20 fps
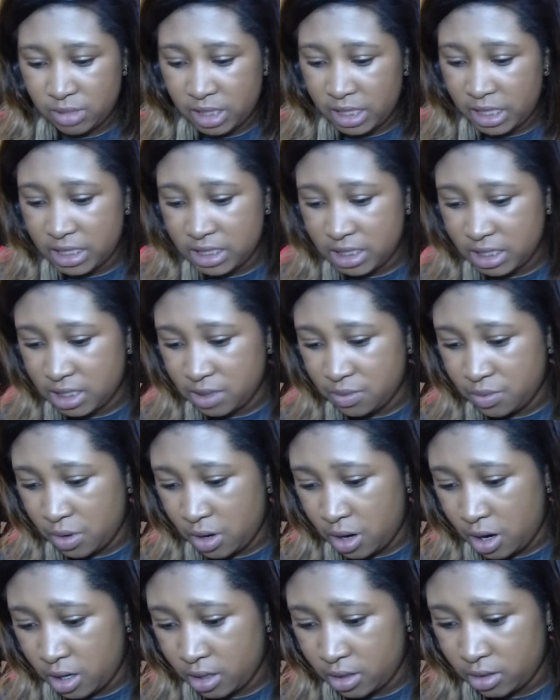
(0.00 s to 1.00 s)
Easy to
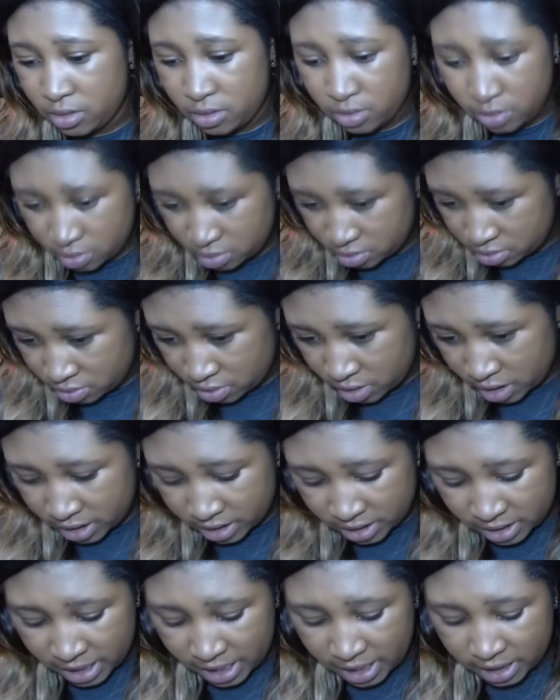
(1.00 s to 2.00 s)
put on.
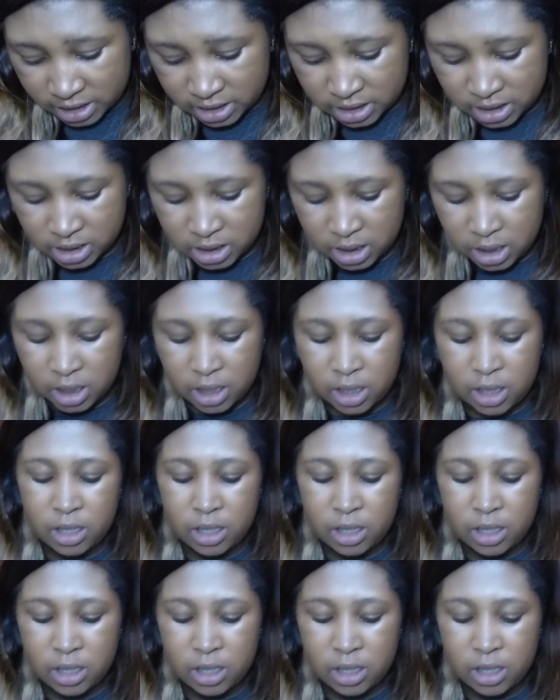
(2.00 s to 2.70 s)
Right, next,